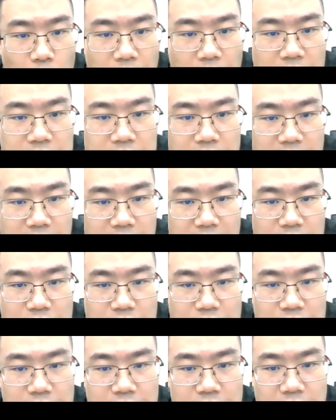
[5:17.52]
wind
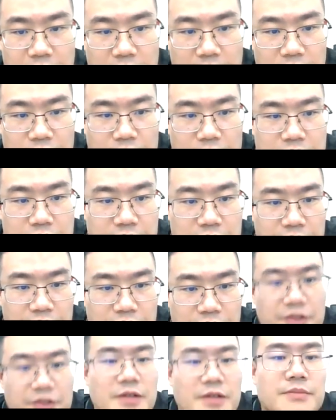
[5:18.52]
electricity conversion
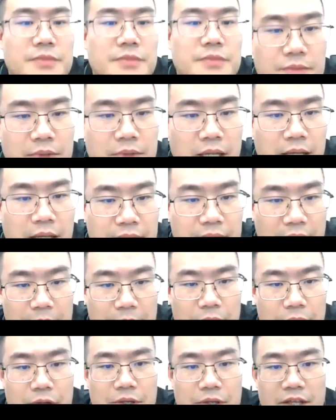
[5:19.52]
system,
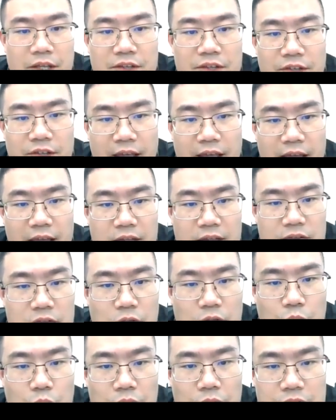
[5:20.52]
WECS,
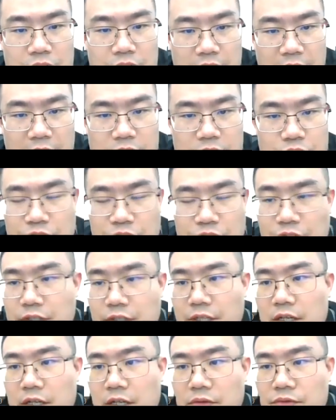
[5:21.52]
the wind
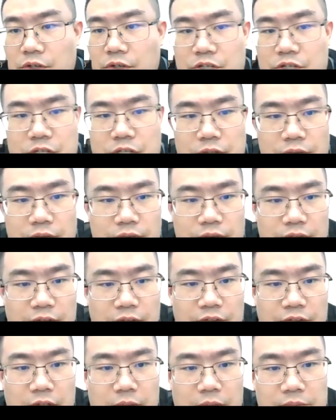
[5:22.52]
electricity conversion
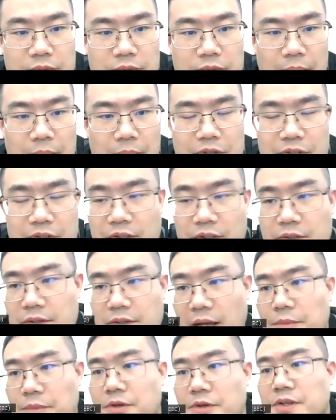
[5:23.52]
system,
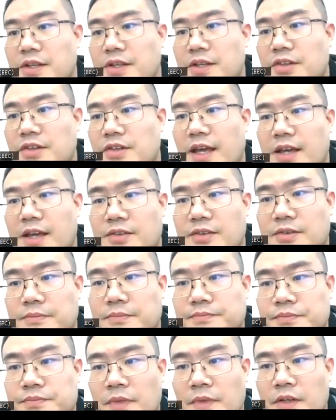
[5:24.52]
WECS.
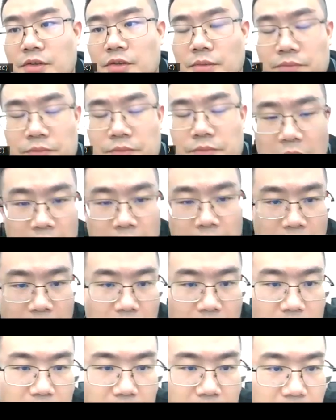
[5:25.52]
So
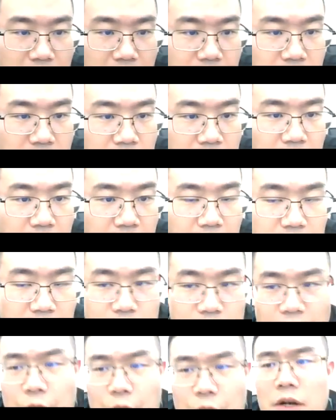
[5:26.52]
it's
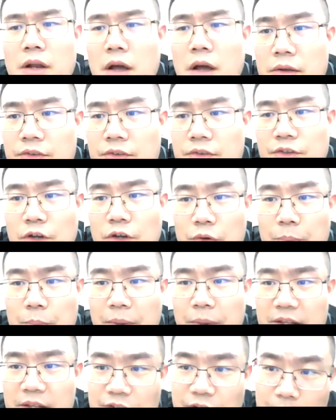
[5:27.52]
a very long story,
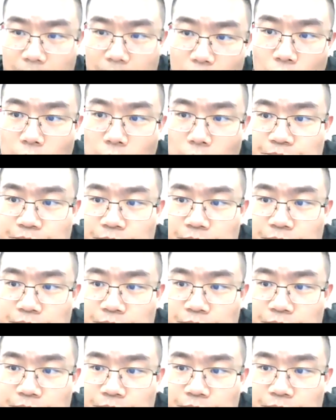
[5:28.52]
but simple.